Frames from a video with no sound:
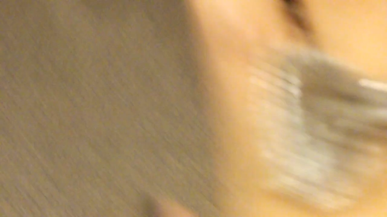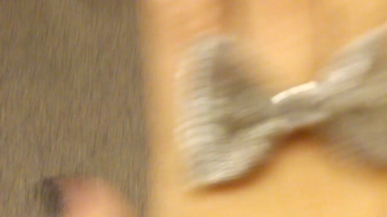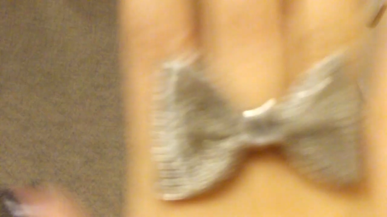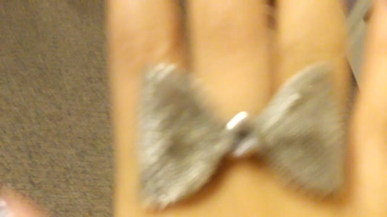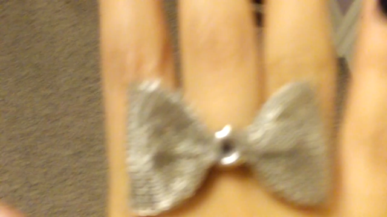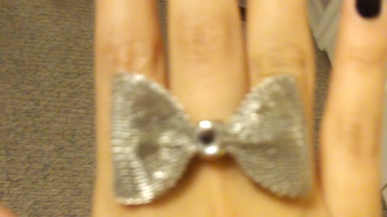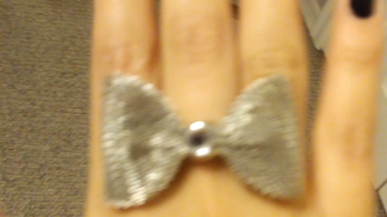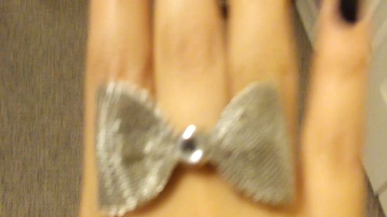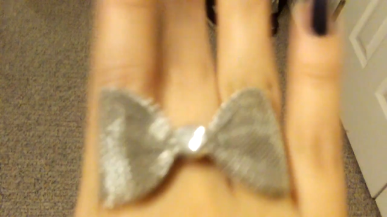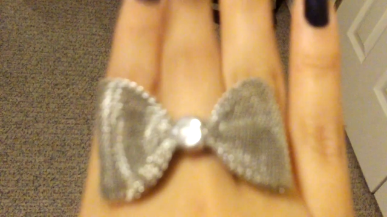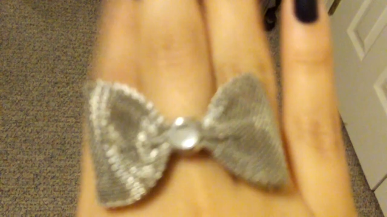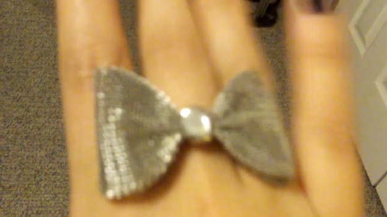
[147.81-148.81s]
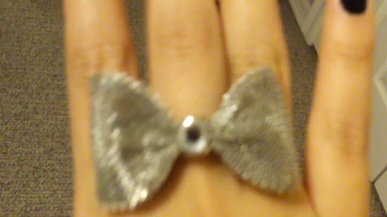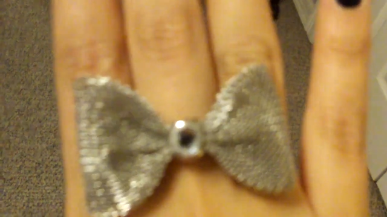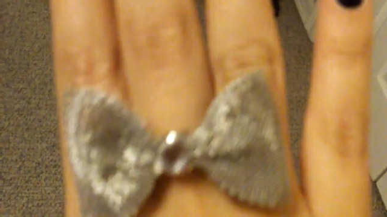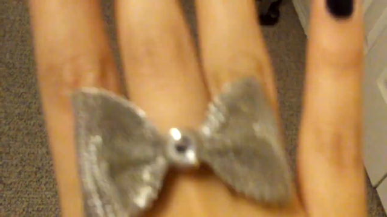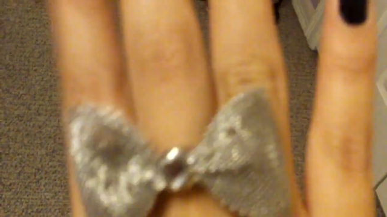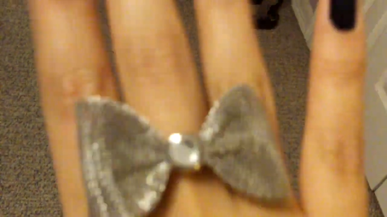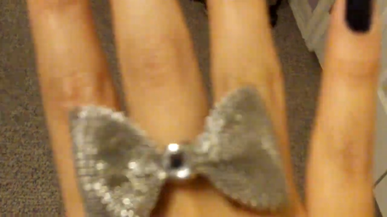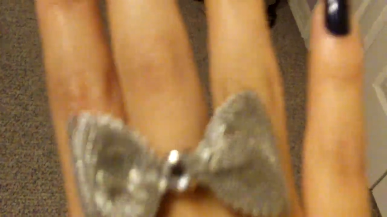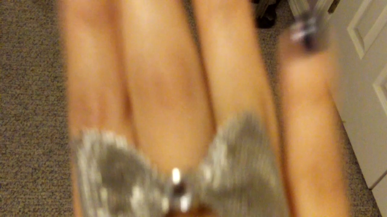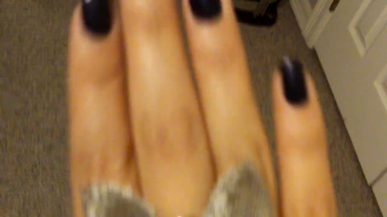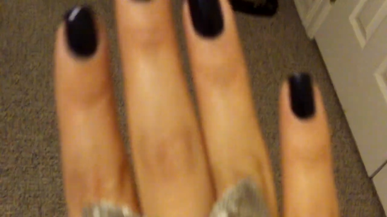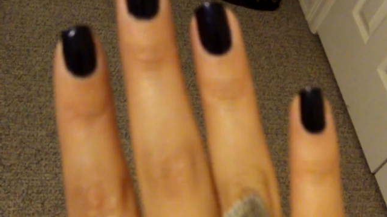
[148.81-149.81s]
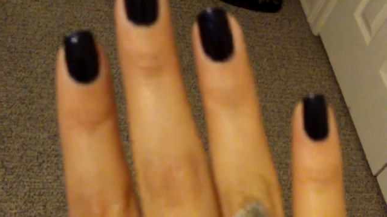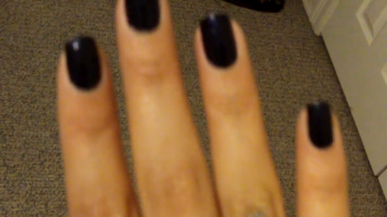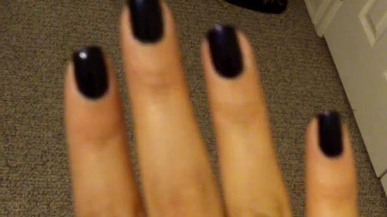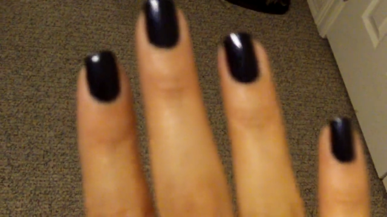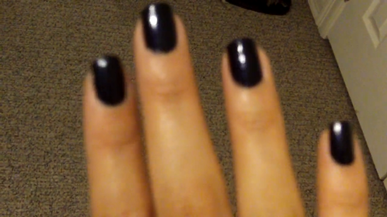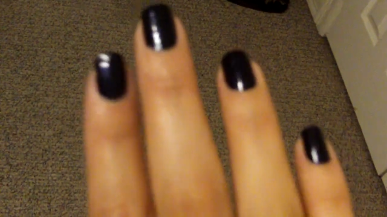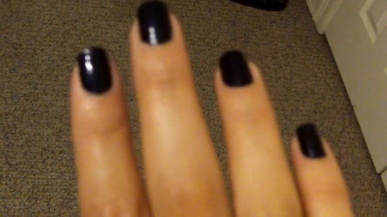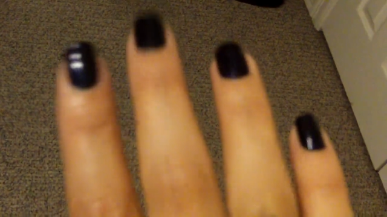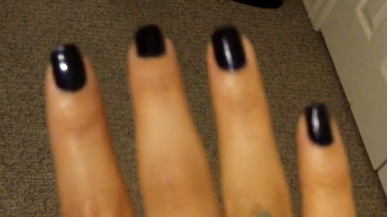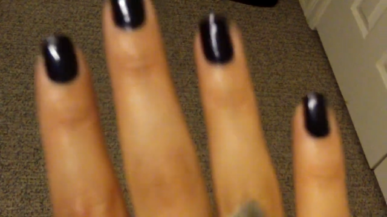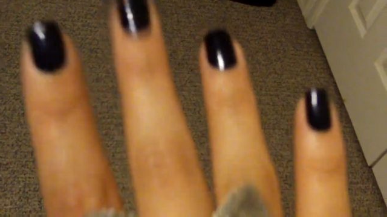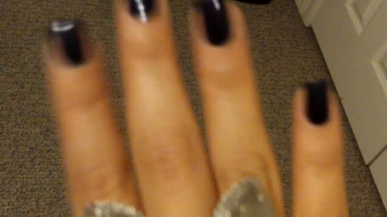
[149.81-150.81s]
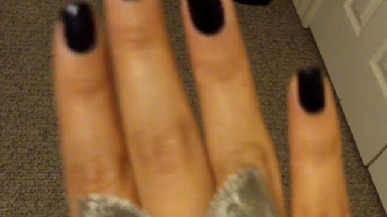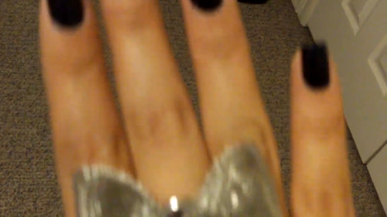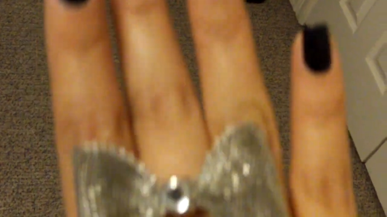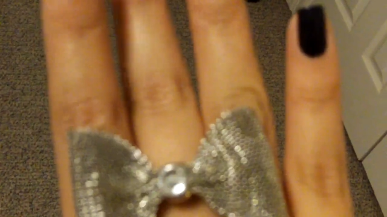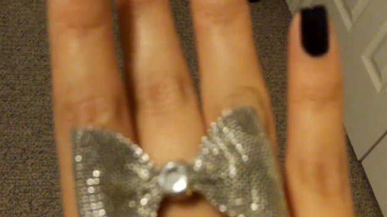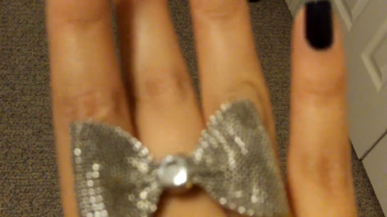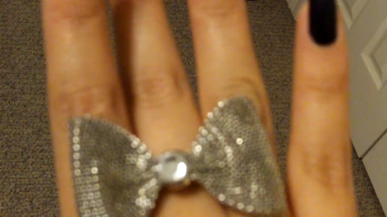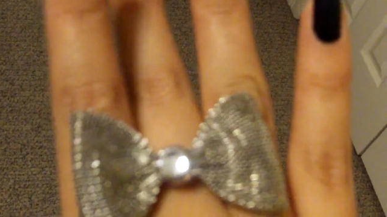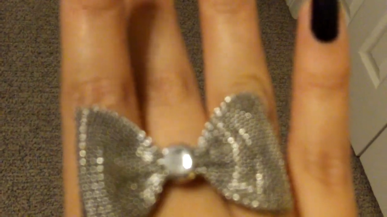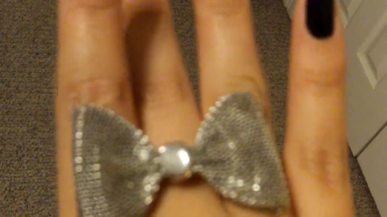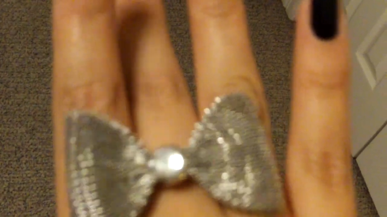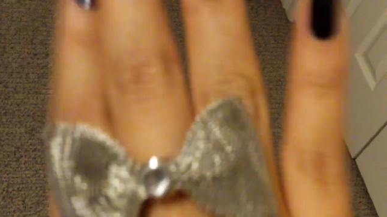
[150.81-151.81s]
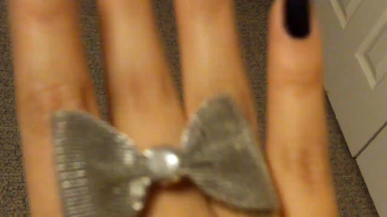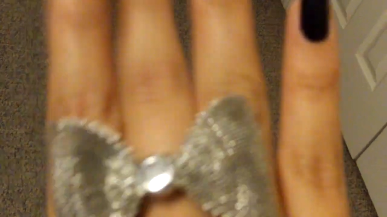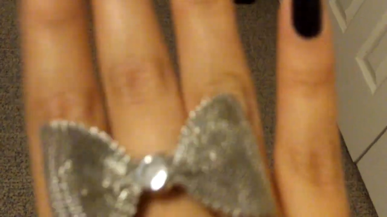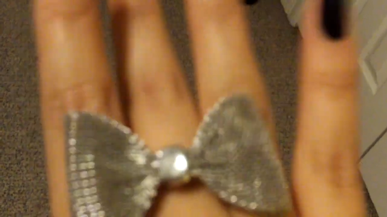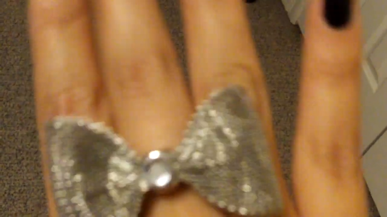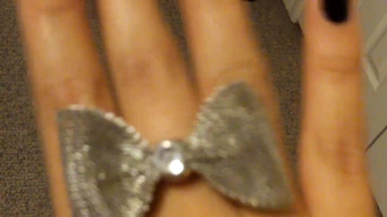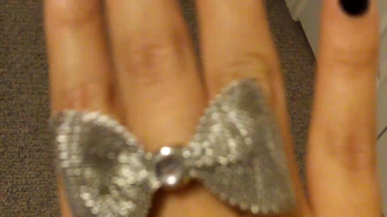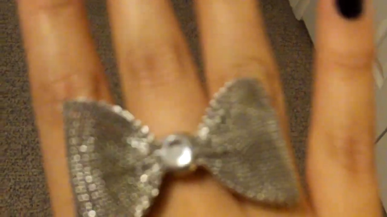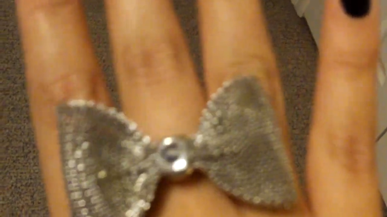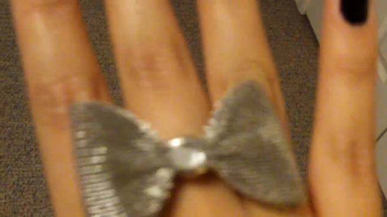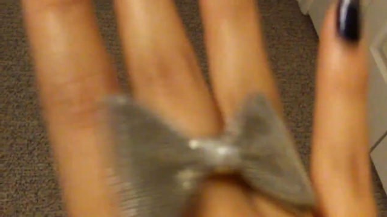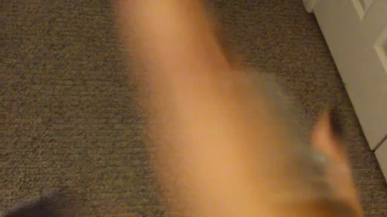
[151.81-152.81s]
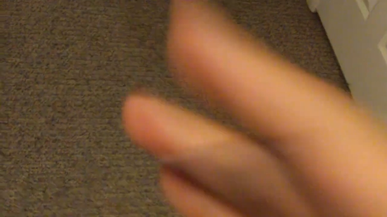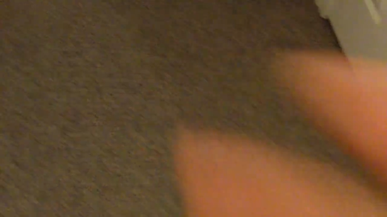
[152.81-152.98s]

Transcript: No face is visible, so there are no lips to read.